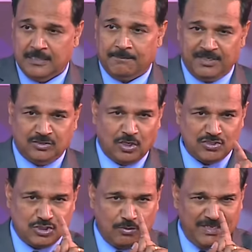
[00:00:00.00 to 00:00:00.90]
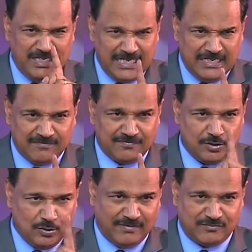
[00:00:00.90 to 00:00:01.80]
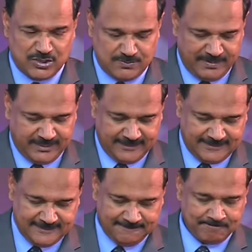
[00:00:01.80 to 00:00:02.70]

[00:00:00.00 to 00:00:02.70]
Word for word: Because you believe, you have to speak it.